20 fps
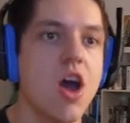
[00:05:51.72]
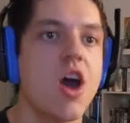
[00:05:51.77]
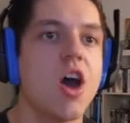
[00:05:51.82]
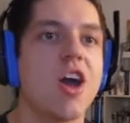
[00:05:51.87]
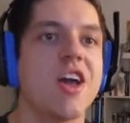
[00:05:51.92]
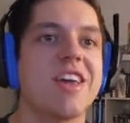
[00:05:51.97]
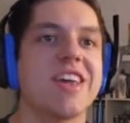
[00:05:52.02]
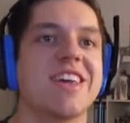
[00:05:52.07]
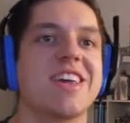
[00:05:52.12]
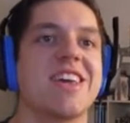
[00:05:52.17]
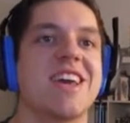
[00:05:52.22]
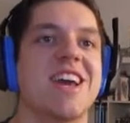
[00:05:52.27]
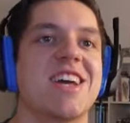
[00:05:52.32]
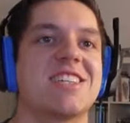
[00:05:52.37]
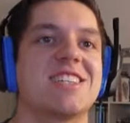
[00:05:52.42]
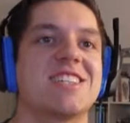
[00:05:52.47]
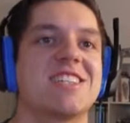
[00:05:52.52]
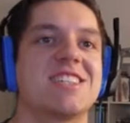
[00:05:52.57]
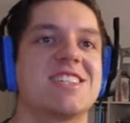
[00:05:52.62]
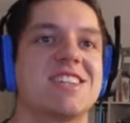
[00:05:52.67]

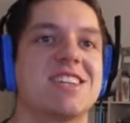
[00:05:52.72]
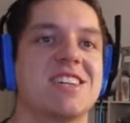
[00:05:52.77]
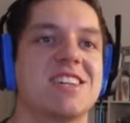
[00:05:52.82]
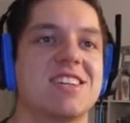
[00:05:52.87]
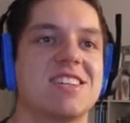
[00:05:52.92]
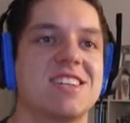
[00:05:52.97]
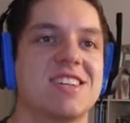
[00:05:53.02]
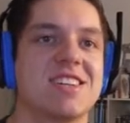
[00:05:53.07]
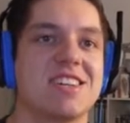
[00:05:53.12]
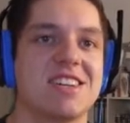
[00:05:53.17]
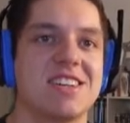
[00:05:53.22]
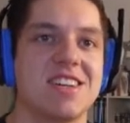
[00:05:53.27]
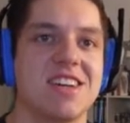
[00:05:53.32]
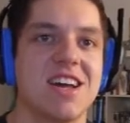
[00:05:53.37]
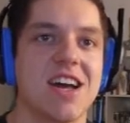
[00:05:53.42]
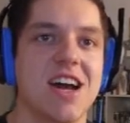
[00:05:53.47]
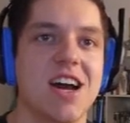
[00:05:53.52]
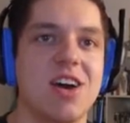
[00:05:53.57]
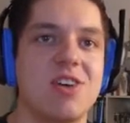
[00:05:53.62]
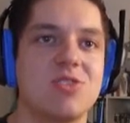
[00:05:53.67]
Yes!
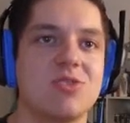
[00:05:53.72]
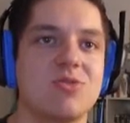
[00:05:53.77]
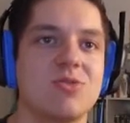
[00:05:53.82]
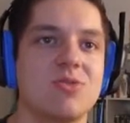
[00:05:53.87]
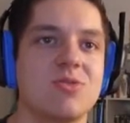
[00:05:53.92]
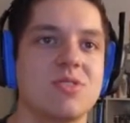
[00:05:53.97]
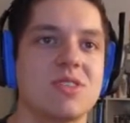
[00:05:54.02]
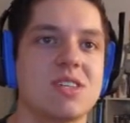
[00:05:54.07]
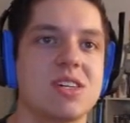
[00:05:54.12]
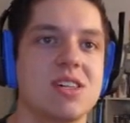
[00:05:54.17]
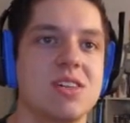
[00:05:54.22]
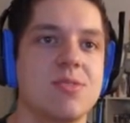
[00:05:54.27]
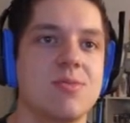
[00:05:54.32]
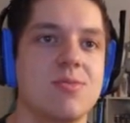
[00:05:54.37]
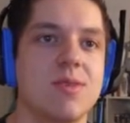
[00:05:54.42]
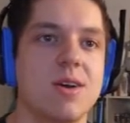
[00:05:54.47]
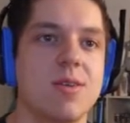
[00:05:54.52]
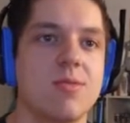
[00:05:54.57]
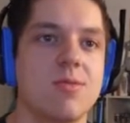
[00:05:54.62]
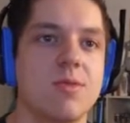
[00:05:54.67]
How do you kill a
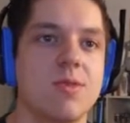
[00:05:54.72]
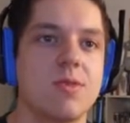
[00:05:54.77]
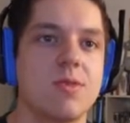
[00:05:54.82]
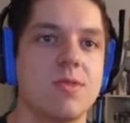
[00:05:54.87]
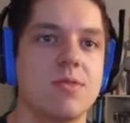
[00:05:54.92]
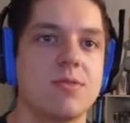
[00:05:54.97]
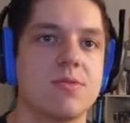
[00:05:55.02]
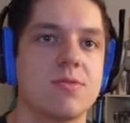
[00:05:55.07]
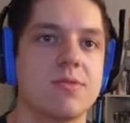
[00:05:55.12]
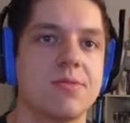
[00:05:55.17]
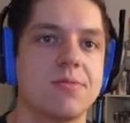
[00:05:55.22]
werewolf?